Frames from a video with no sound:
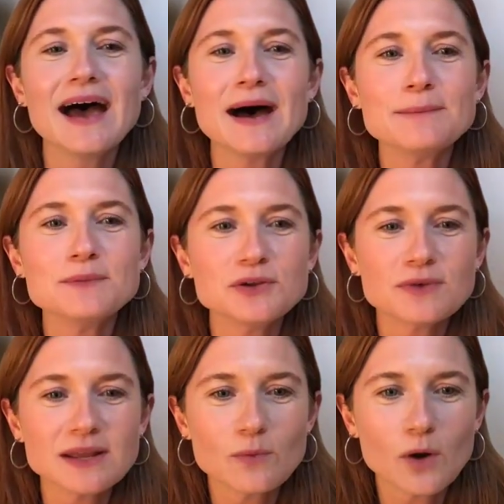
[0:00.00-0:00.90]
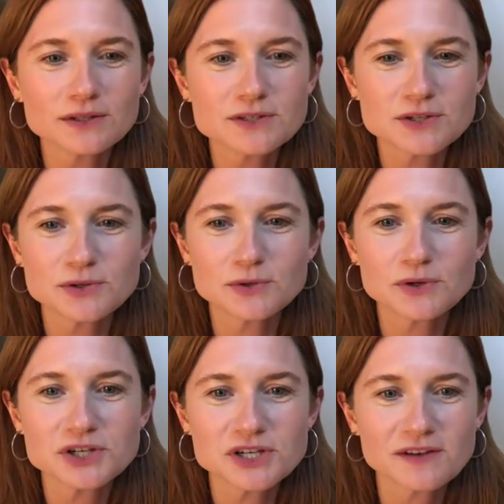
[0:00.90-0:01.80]
but you really want
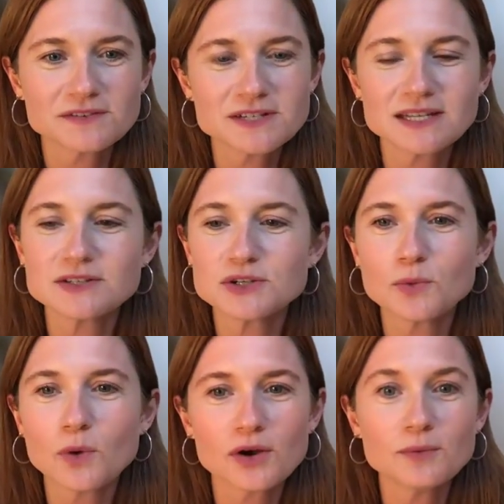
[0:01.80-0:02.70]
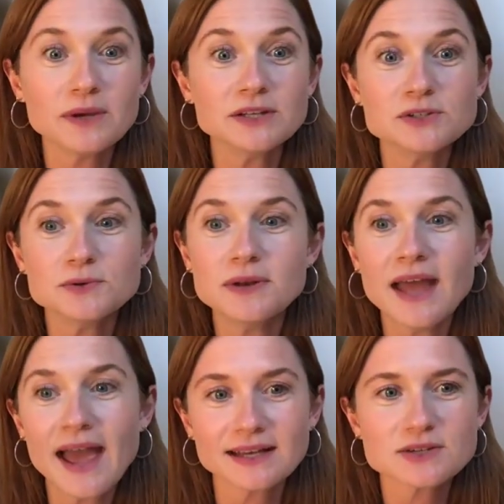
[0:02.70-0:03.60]
to shift into what can we do
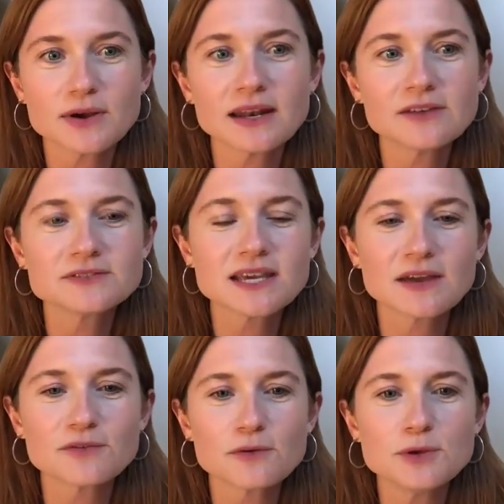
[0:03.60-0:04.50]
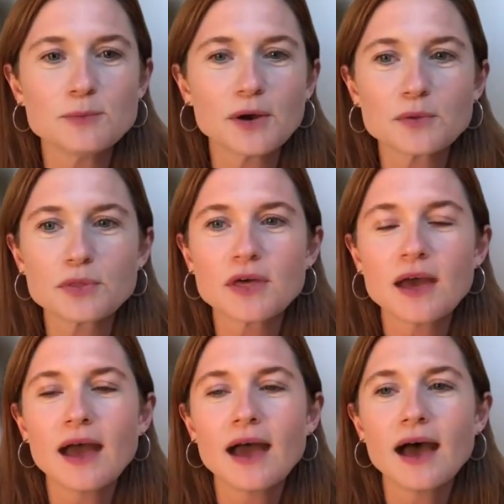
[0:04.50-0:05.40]
next. So I'd love to hear from you both.